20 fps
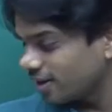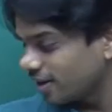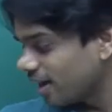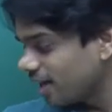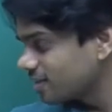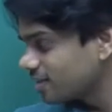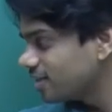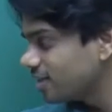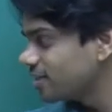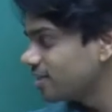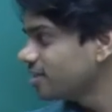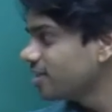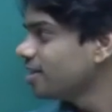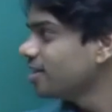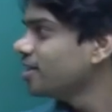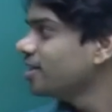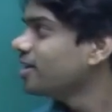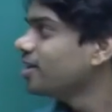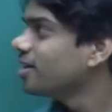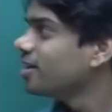classes
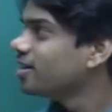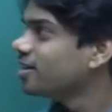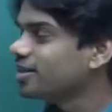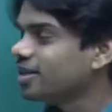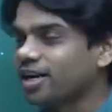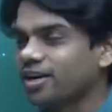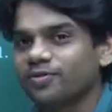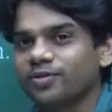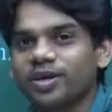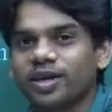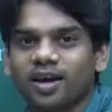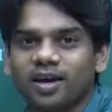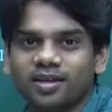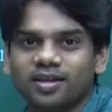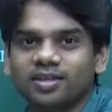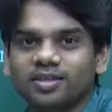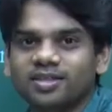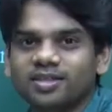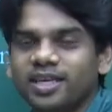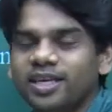that we are
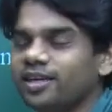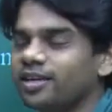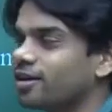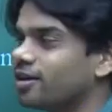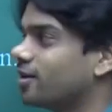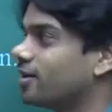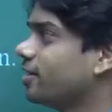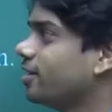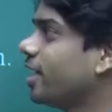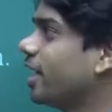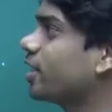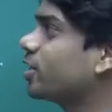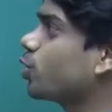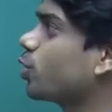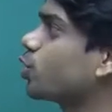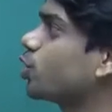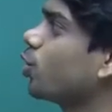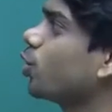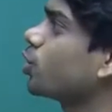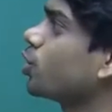seeing here. Next
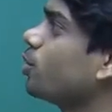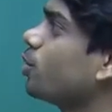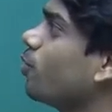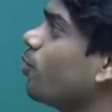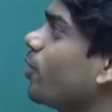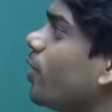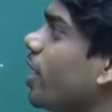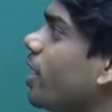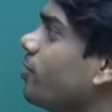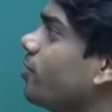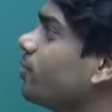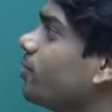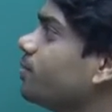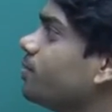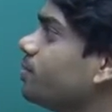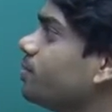question, question number 5.